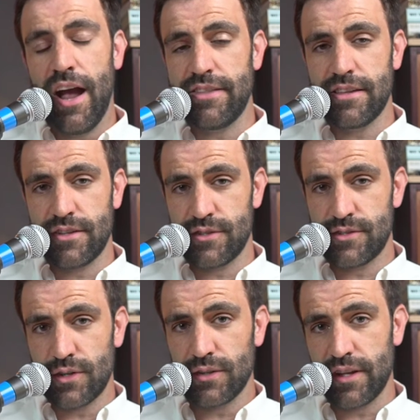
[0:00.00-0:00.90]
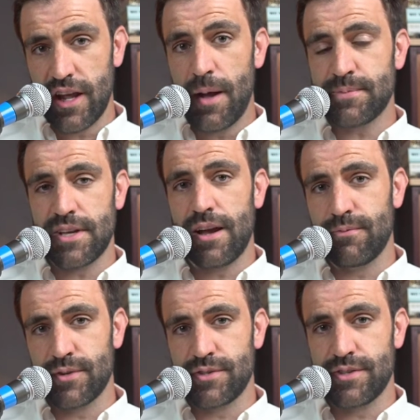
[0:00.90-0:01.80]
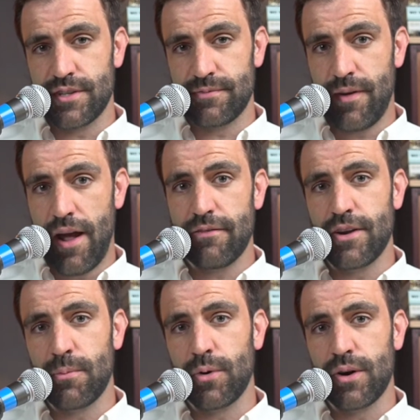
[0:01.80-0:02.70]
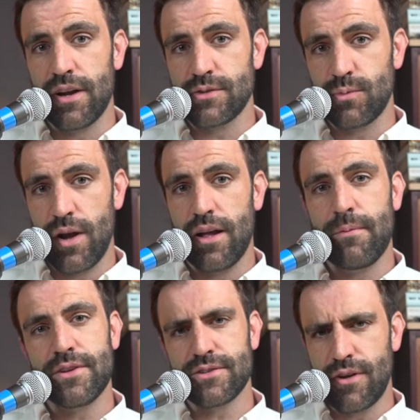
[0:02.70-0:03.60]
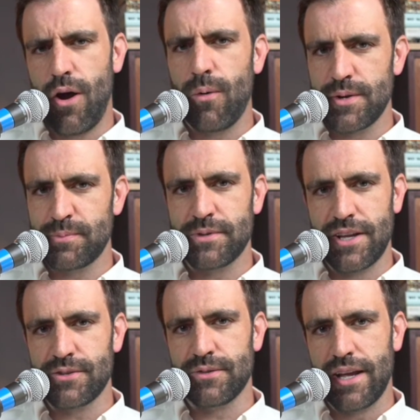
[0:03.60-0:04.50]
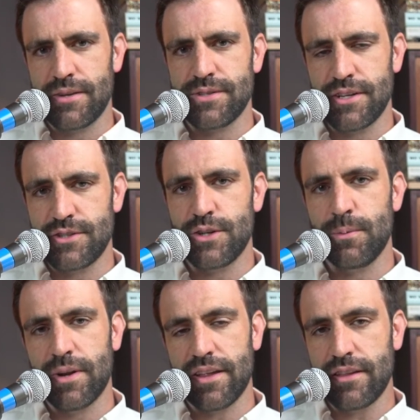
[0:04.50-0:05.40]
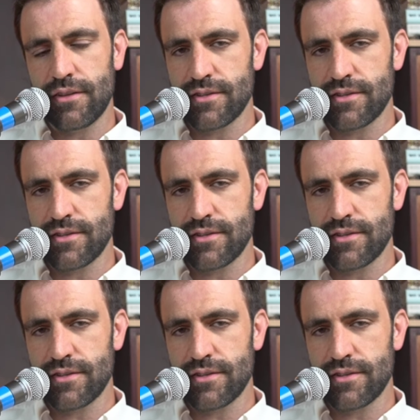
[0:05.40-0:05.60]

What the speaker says: I think there's certainly upside versus this 5 number as well. I mean, there's always potential downside too, but I think there's